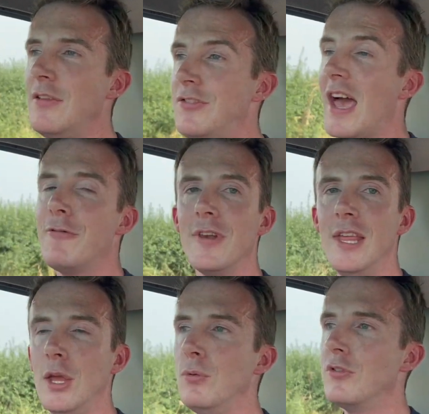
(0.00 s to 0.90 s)
definitely
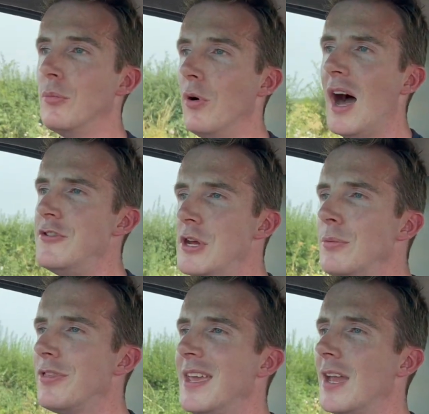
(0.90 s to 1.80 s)
usable. I
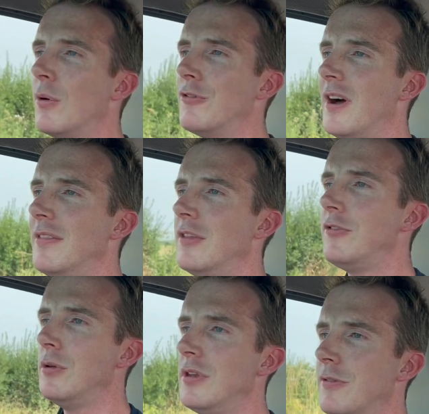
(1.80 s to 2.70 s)
don't think I would find this
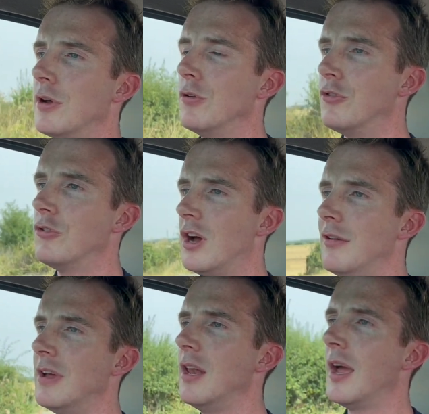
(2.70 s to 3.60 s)
too difficult to
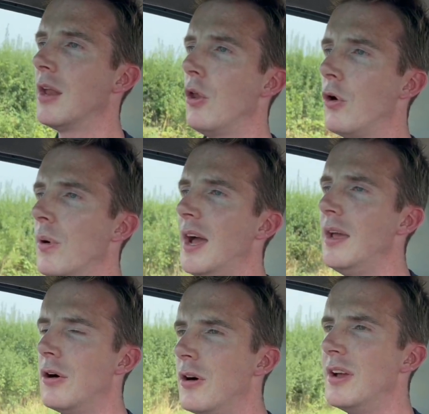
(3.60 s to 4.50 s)
drive it like a long
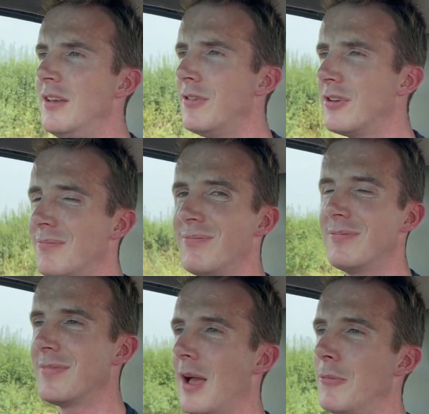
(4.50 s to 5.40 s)
way, or even,
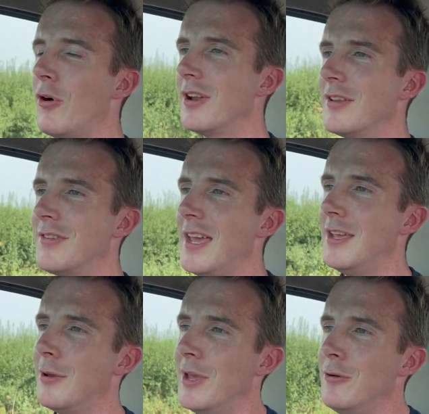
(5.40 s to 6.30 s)
I'm not gonna say
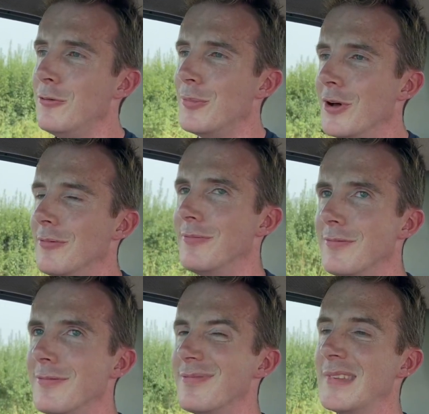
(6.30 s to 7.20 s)
commute, but
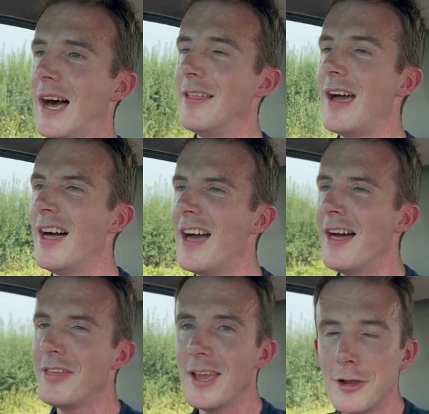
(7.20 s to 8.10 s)
I
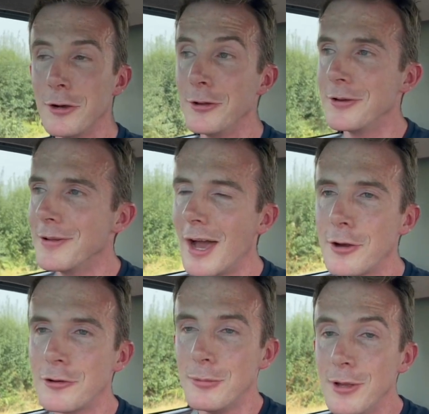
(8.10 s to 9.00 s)
think I
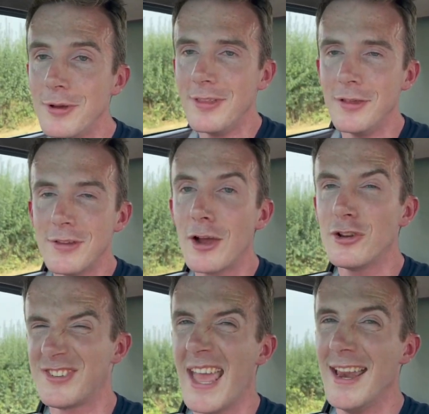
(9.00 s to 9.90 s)
could commute in this. I
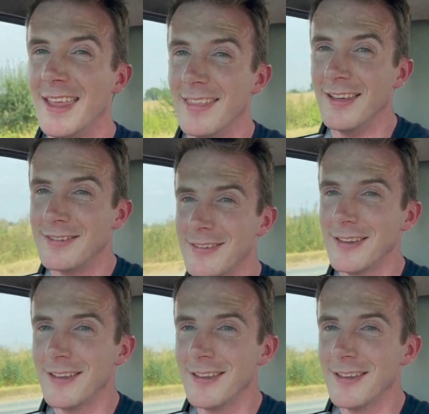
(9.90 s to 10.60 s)
could daily this,